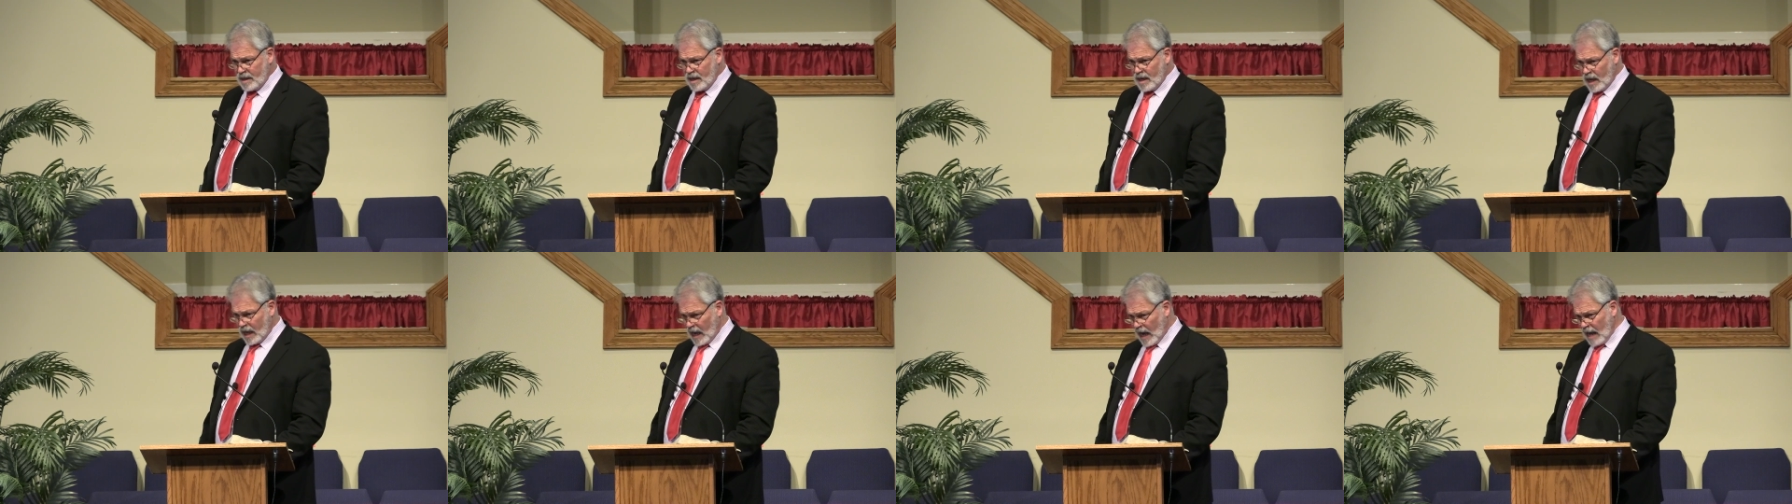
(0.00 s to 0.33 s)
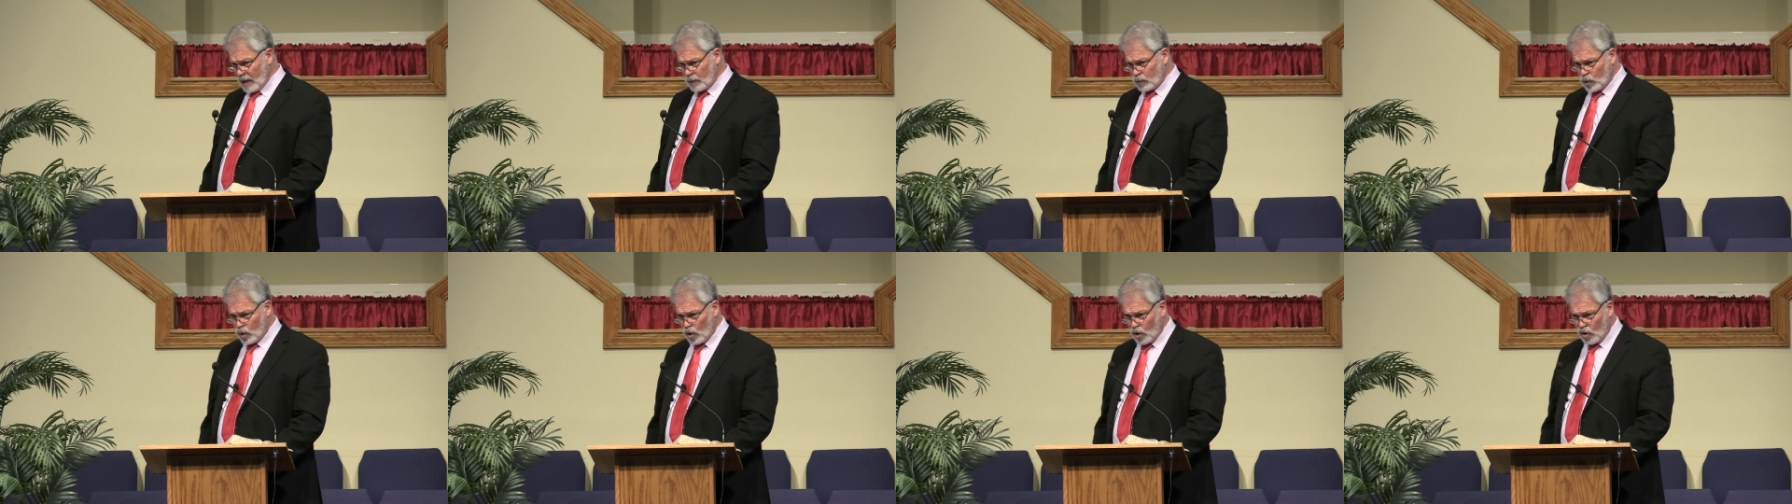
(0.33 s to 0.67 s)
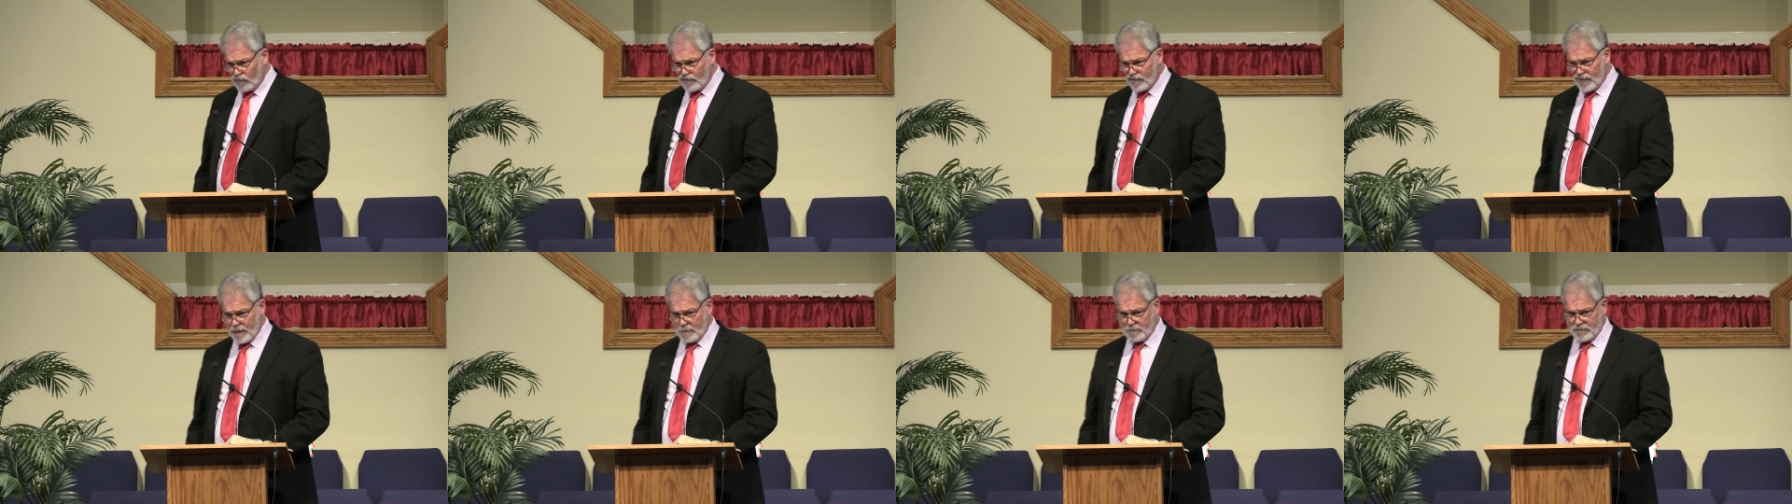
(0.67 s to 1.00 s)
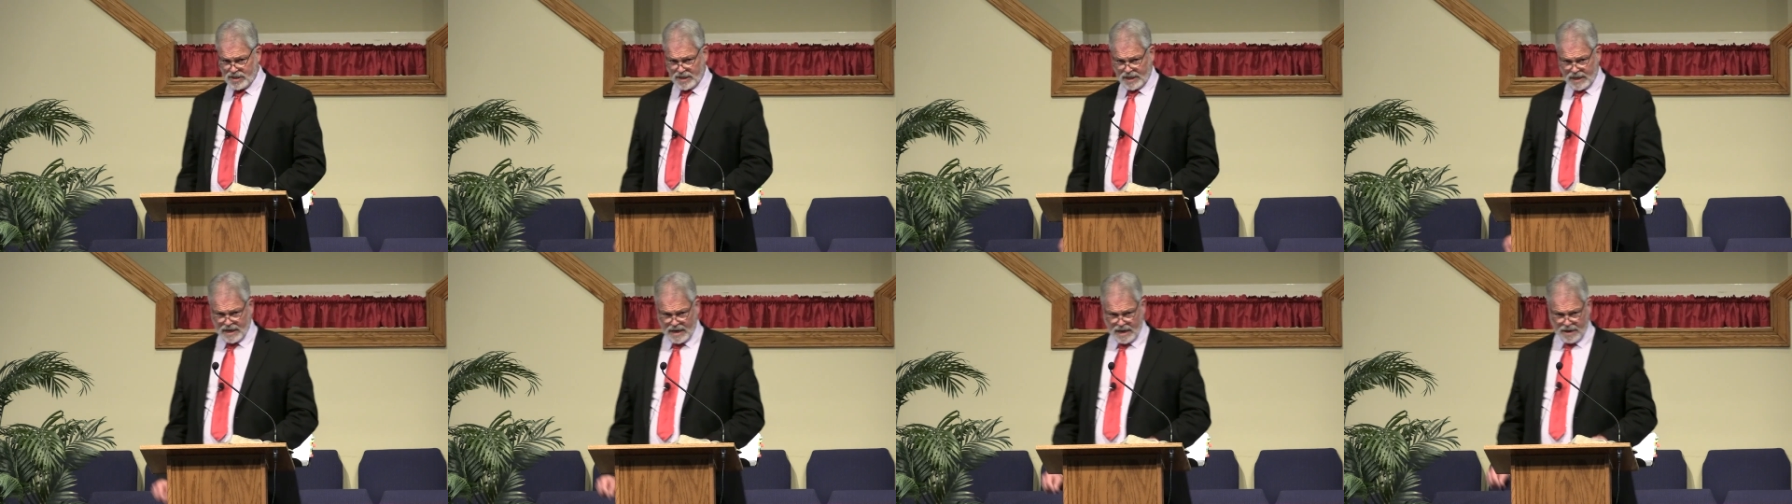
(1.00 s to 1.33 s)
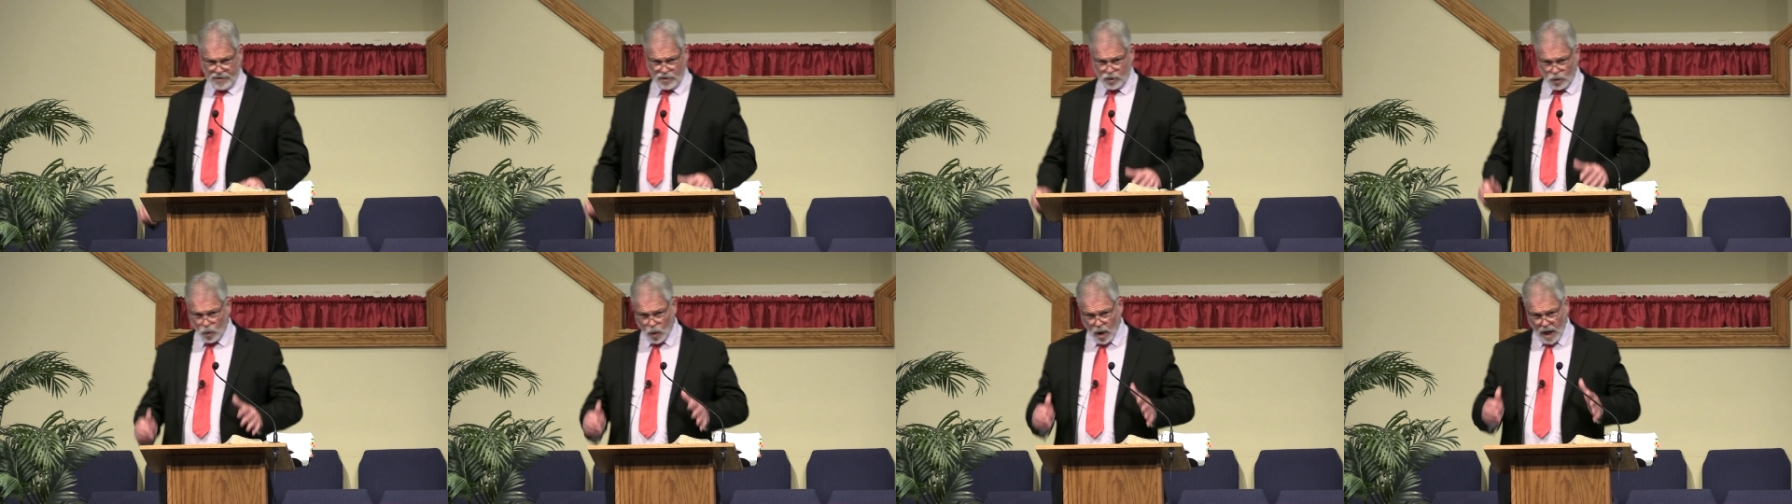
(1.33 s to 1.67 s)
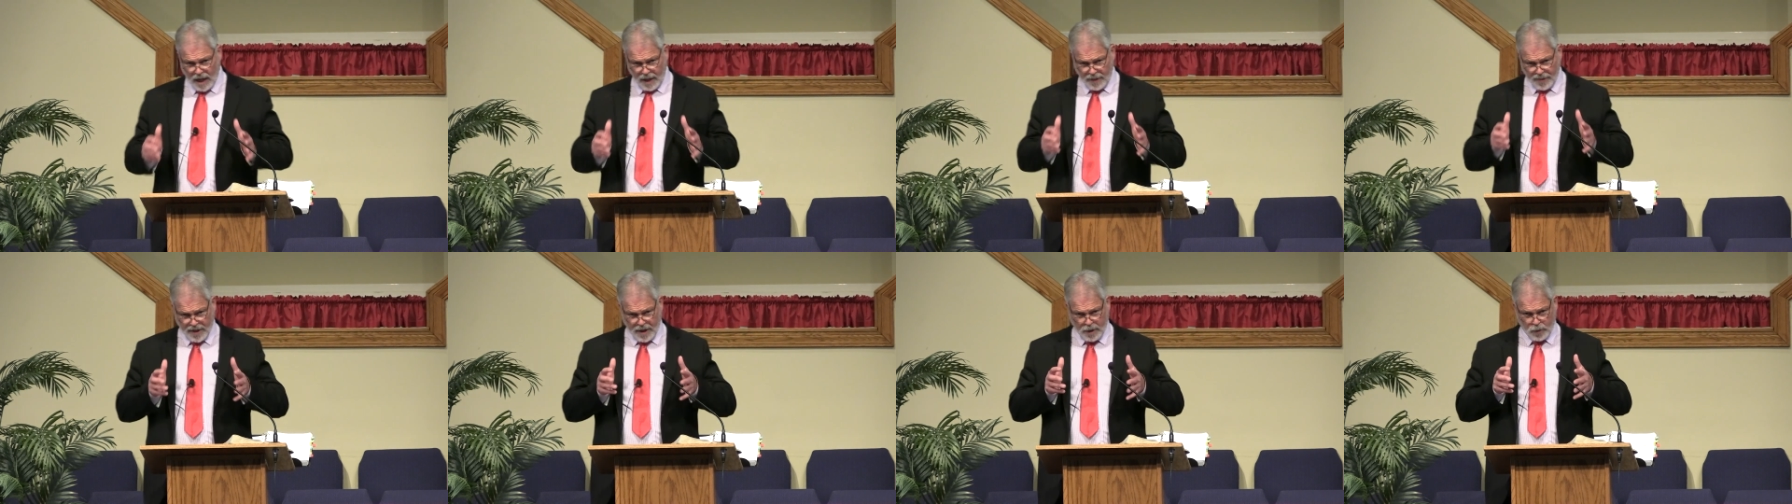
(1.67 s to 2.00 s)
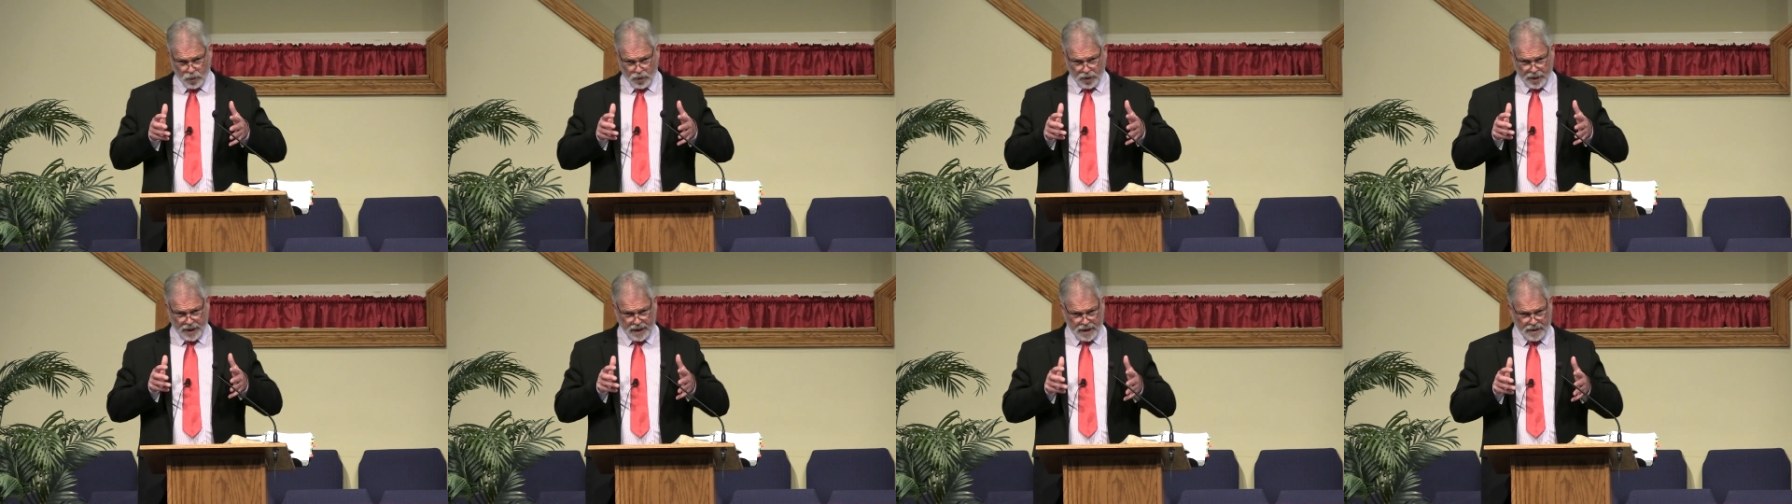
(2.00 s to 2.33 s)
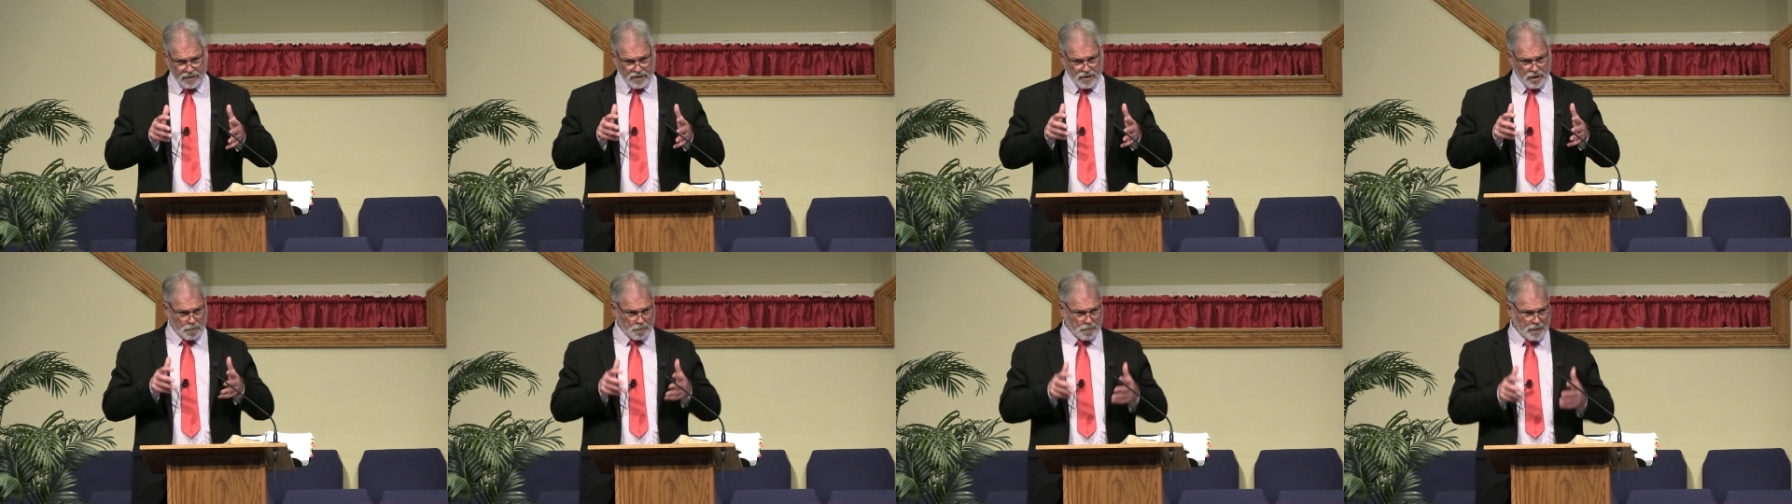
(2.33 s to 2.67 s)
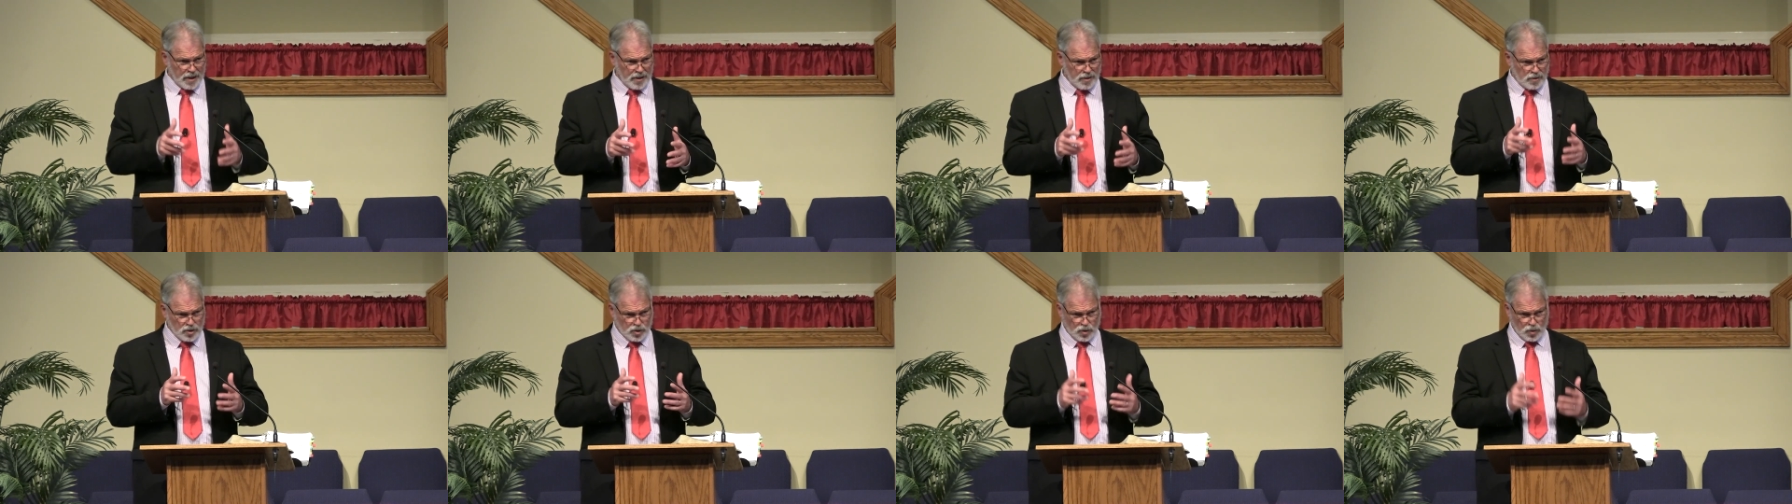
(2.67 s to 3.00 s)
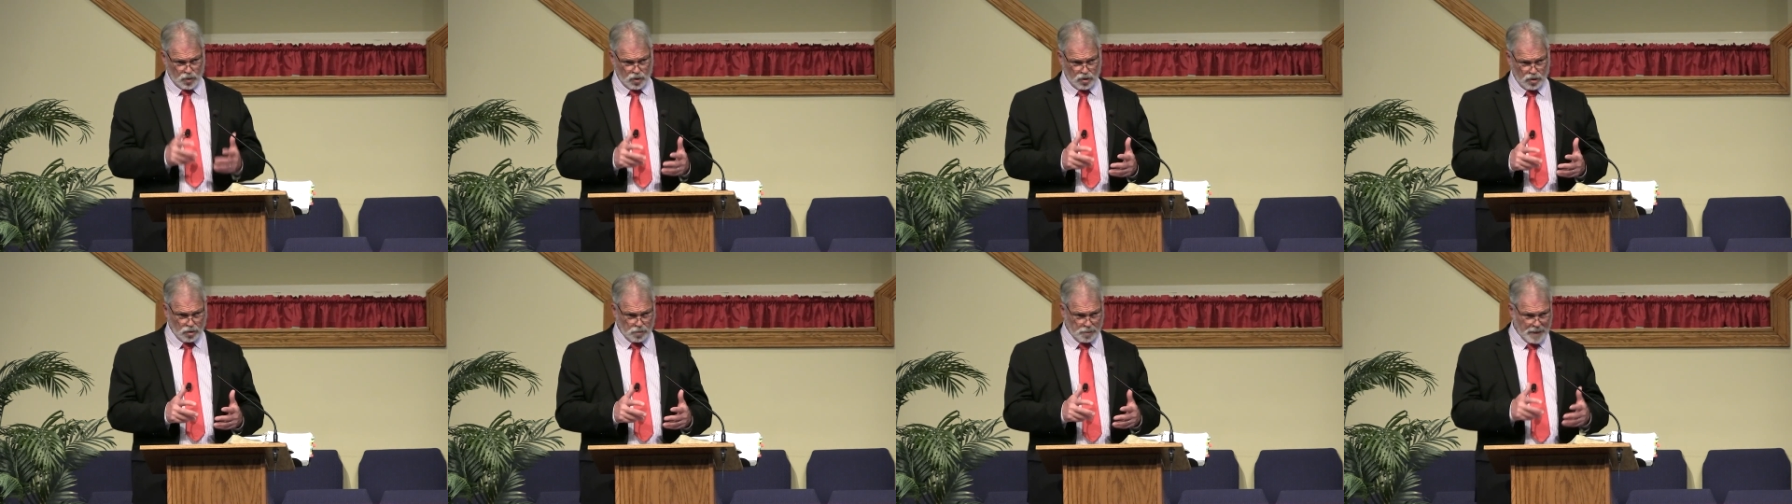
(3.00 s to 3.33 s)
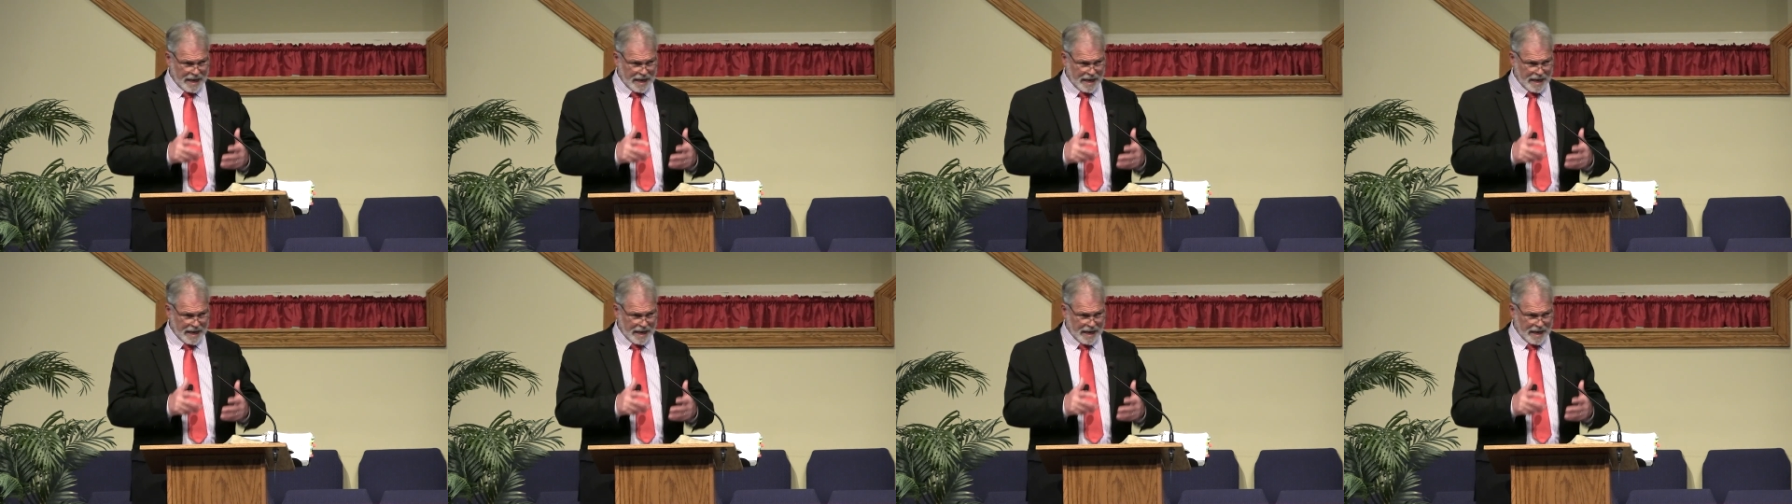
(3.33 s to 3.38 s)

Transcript: God wove them together while they were in their mother's womb,